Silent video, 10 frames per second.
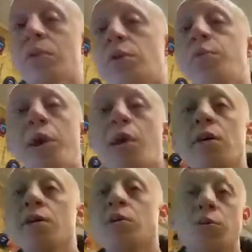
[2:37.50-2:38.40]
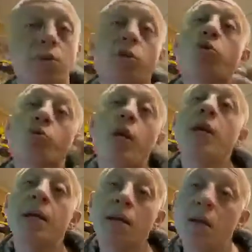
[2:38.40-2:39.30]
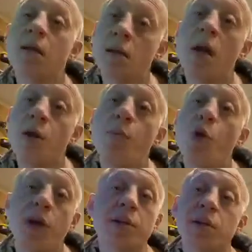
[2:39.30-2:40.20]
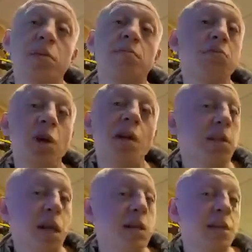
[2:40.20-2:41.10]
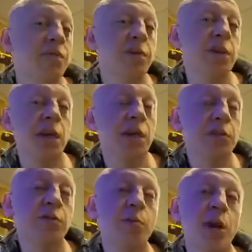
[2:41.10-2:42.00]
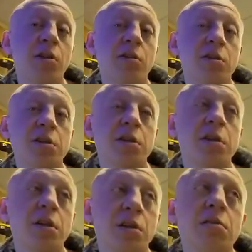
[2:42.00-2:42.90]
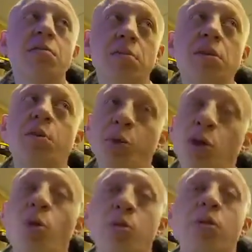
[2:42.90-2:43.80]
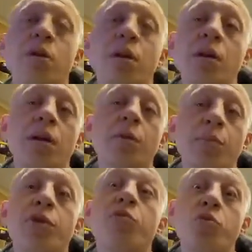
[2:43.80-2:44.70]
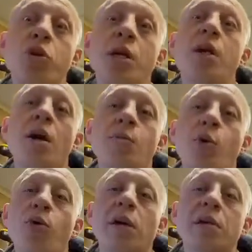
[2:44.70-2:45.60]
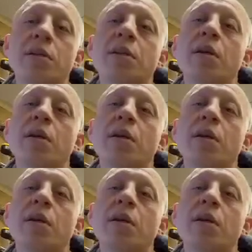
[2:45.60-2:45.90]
parents with 3 young boys, not that different in age from my girls, a little bit older, but 3 young boys.